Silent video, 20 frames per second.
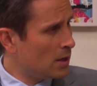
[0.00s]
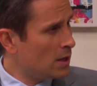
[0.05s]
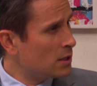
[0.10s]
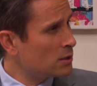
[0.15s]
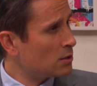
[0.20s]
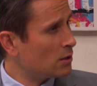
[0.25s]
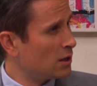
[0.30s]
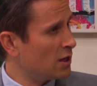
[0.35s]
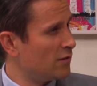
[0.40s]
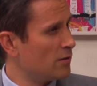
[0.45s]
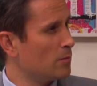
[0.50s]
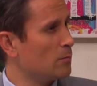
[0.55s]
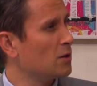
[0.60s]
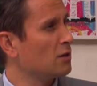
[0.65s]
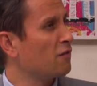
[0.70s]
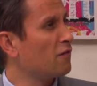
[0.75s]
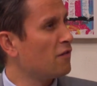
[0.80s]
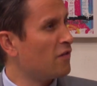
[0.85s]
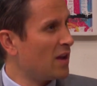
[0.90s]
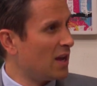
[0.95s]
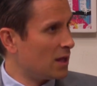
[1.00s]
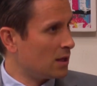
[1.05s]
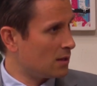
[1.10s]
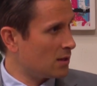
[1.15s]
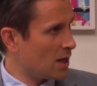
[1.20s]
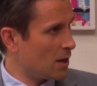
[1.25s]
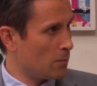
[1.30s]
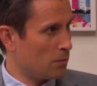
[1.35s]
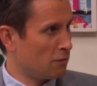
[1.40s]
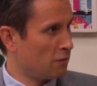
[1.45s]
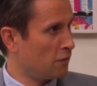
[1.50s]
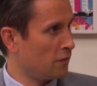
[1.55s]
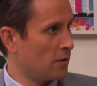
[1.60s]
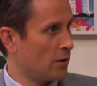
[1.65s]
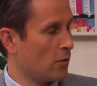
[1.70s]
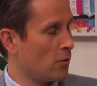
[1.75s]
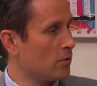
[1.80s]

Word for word: So, living with faith, not with fear,